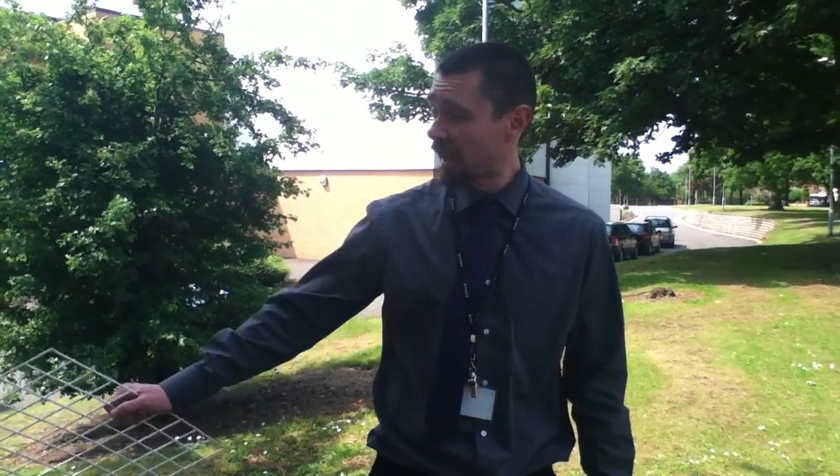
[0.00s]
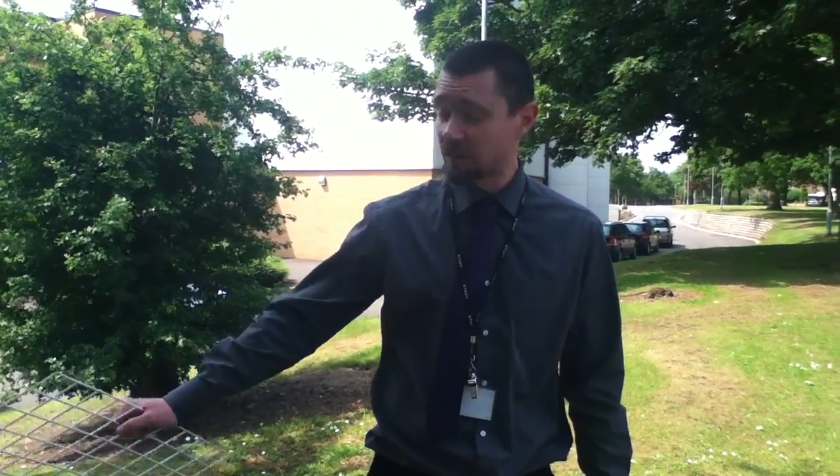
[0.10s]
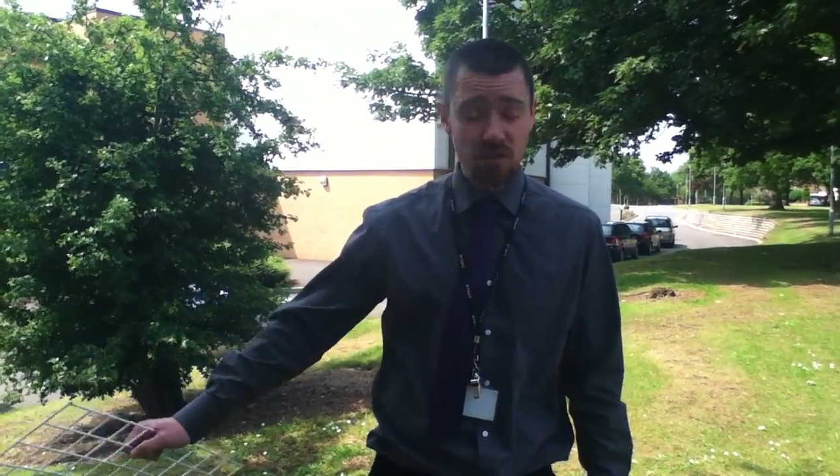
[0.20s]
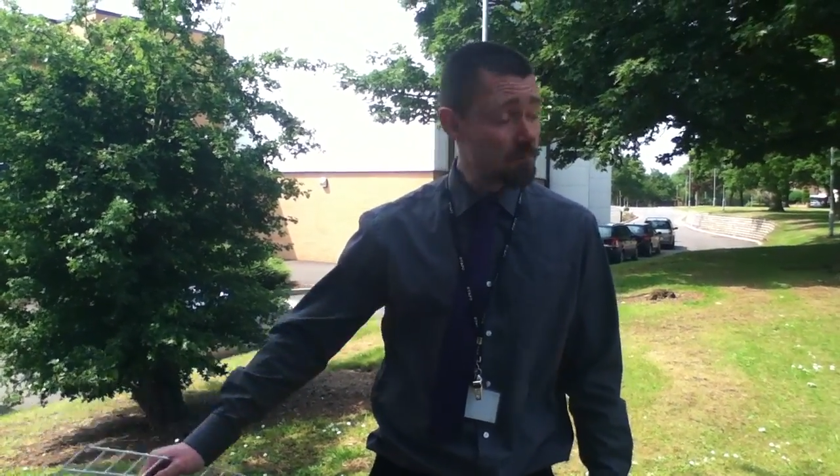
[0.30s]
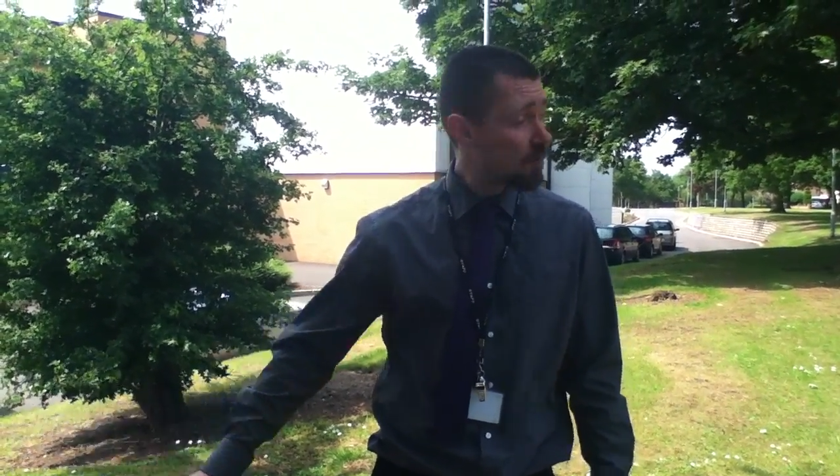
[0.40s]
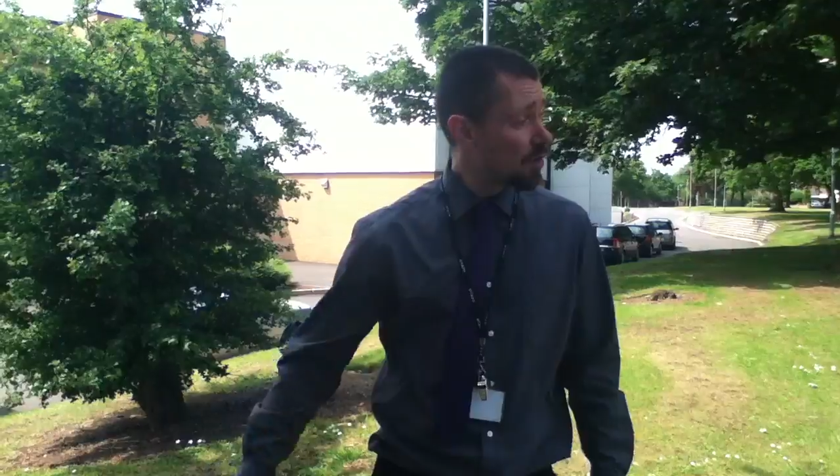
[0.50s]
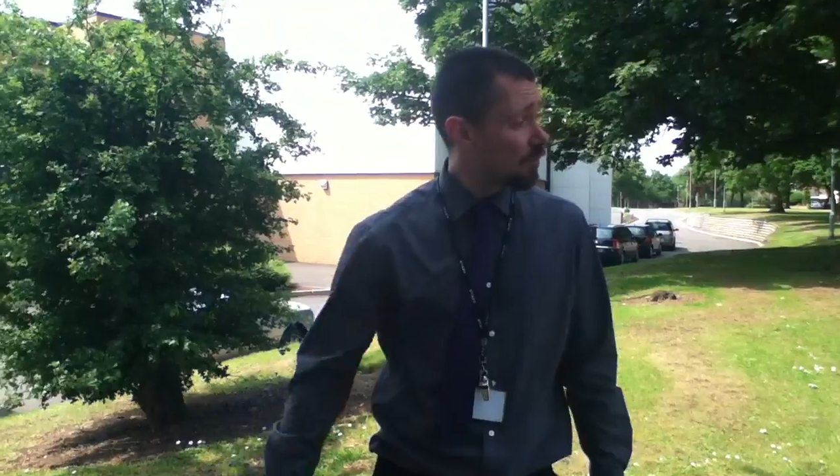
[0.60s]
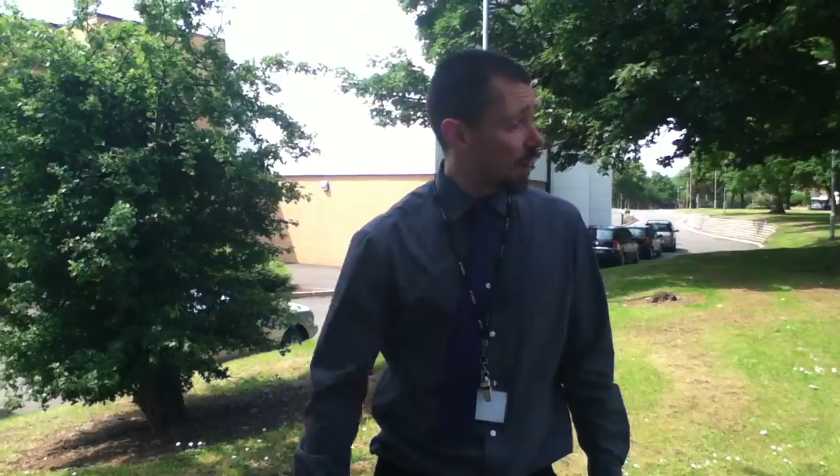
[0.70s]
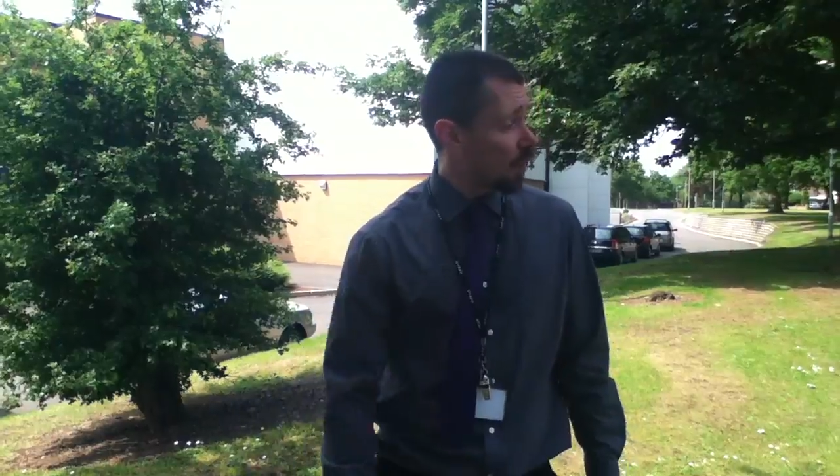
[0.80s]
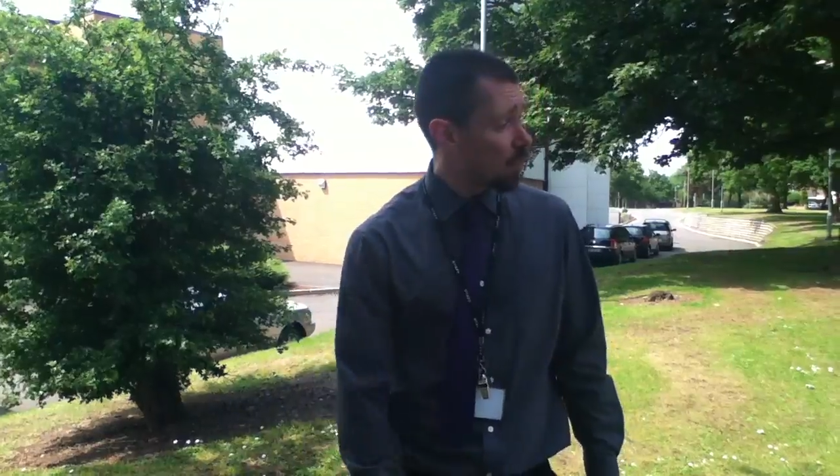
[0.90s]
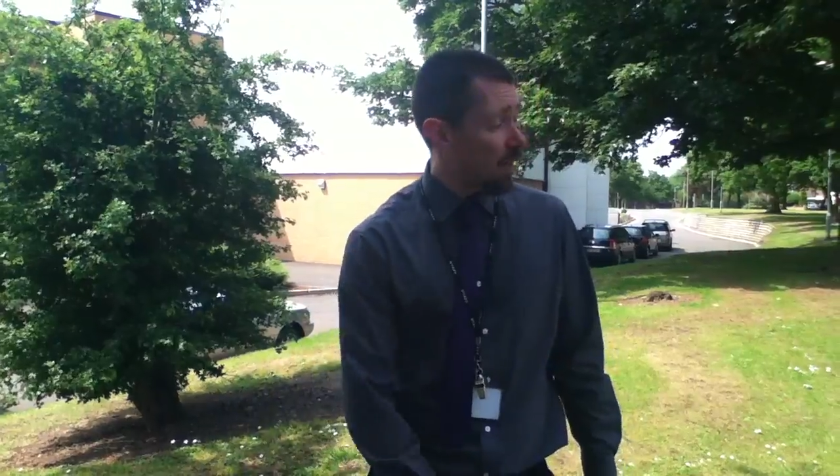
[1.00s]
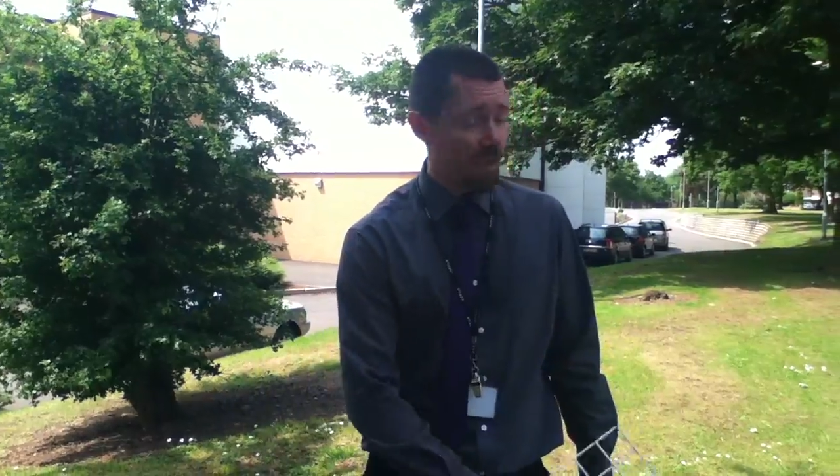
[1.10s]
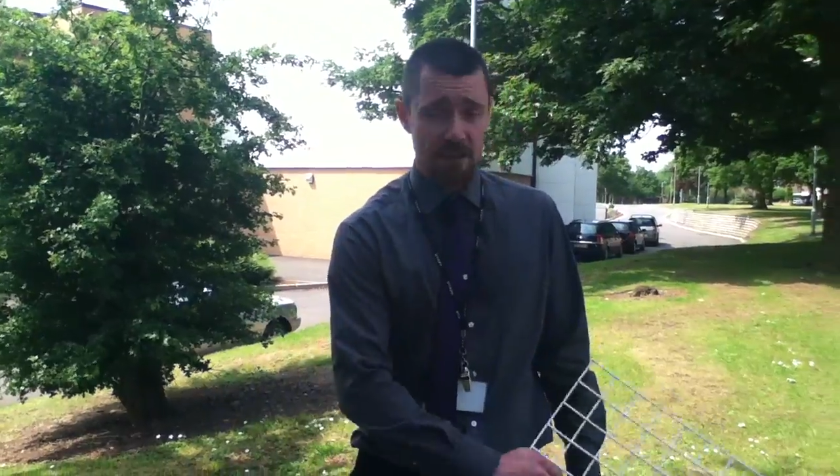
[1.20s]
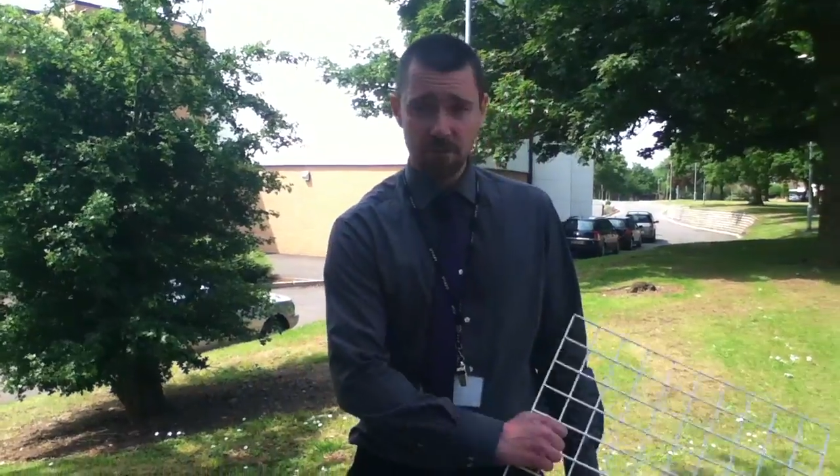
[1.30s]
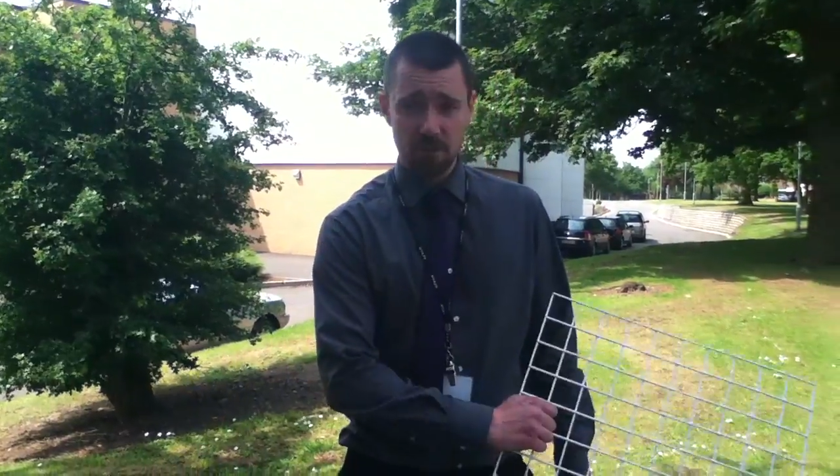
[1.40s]
as you move
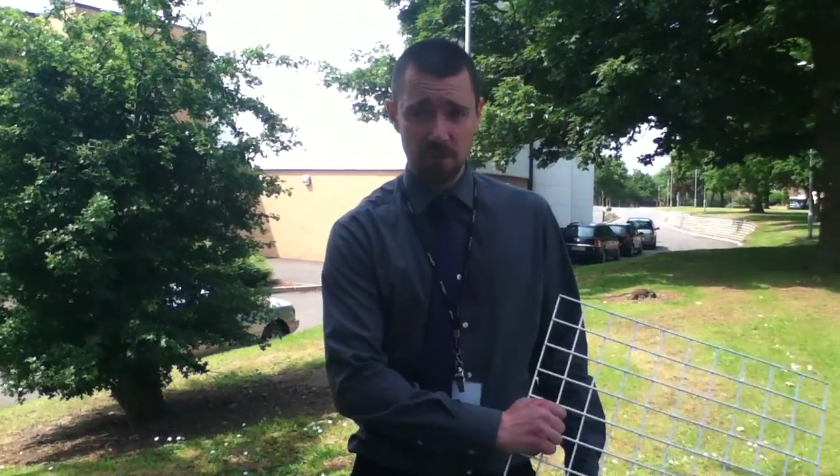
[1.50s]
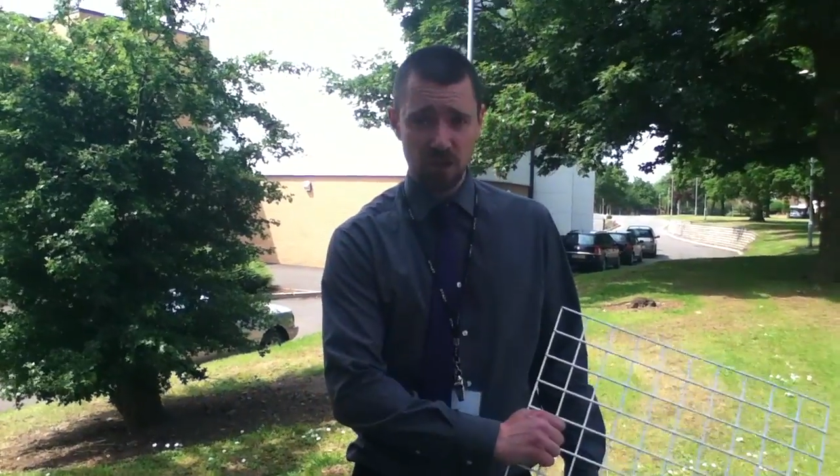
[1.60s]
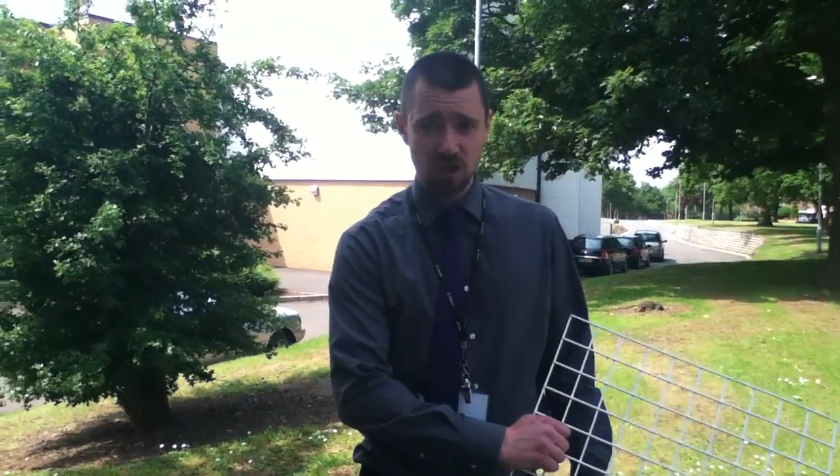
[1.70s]
away from a